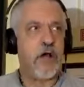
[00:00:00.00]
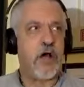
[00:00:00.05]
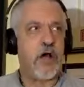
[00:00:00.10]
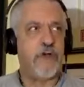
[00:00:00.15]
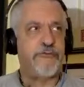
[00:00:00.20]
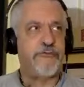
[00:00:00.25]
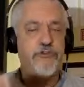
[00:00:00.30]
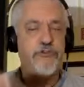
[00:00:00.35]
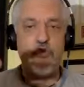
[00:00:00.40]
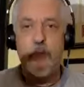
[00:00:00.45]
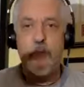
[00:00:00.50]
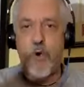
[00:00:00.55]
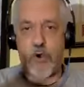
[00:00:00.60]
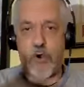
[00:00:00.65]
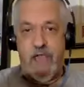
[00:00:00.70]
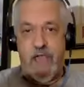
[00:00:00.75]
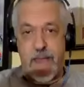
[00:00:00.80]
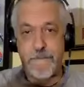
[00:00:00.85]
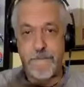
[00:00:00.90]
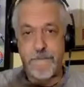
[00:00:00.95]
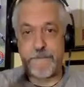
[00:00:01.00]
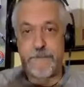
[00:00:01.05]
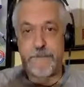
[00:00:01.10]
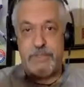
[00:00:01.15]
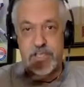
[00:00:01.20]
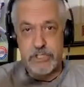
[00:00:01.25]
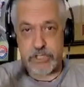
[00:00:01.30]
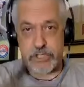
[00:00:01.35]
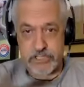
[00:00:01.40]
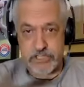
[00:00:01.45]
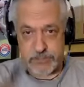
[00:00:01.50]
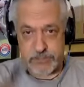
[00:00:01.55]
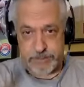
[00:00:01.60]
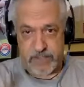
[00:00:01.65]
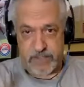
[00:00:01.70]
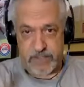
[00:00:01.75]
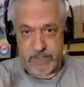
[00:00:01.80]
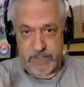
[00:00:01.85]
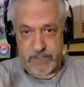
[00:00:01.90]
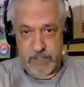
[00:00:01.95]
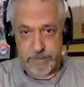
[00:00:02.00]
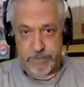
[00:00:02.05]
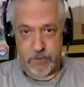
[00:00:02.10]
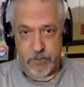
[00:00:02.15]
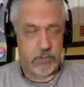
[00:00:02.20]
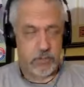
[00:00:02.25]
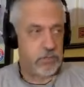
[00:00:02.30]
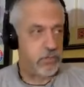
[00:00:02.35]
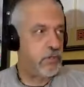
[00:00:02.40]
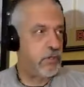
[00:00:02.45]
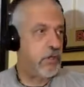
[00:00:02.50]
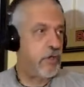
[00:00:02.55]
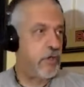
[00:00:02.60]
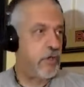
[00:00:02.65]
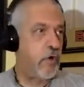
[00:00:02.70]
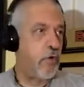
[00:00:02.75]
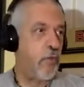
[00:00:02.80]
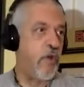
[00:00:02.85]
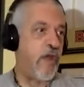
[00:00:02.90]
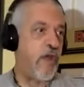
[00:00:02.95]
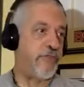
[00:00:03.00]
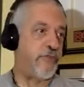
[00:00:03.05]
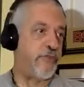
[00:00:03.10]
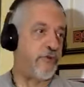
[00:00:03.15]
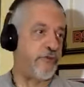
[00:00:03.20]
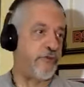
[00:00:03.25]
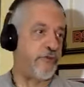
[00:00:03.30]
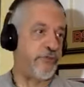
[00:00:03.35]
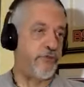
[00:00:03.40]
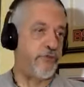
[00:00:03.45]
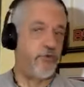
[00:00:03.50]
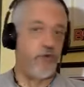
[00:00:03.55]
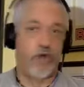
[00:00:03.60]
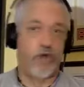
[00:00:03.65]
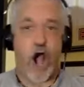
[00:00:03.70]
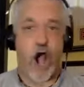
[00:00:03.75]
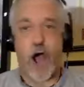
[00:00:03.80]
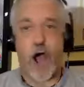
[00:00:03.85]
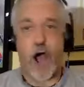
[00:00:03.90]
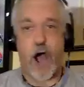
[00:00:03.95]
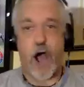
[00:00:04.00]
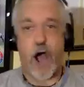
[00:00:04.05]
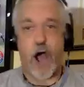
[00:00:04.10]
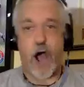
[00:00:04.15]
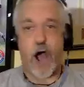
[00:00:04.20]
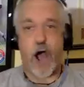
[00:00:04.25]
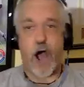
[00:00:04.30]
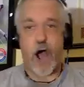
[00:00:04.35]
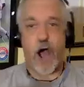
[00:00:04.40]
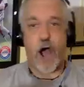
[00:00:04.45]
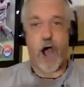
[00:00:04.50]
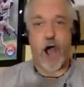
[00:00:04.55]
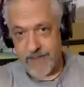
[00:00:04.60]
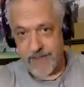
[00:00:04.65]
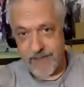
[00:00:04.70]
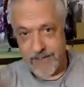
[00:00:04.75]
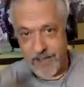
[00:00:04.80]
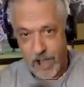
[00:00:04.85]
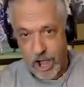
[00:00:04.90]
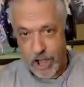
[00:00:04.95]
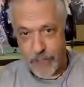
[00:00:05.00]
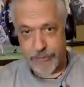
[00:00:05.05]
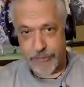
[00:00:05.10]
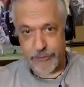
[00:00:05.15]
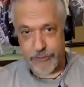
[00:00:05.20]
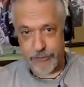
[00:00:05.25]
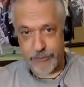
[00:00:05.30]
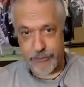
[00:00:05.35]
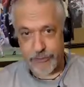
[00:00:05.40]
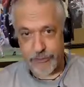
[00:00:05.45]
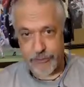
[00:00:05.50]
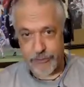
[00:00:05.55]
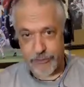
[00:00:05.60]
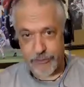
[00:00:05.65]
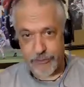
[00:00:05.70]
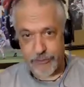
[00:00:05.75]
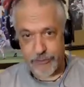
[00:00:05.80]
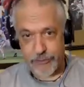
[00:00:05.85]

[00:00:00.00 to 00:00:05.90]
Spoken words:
A few more ambitious people, whether through copying other brands